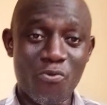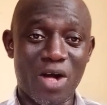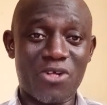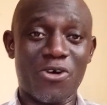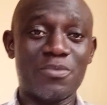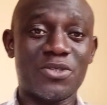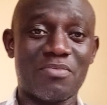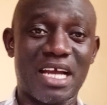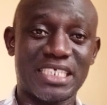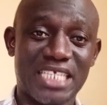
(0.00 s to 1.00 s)
Welcome to
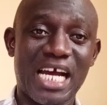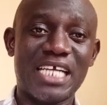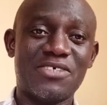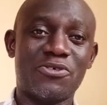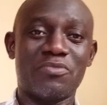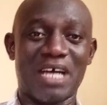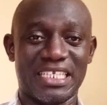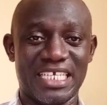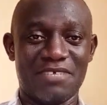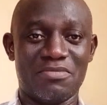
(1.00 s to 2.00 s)
my channel. My
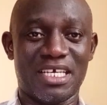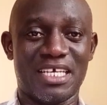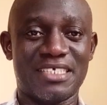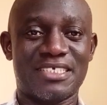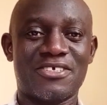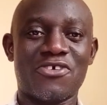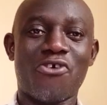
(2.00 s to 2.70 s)
name is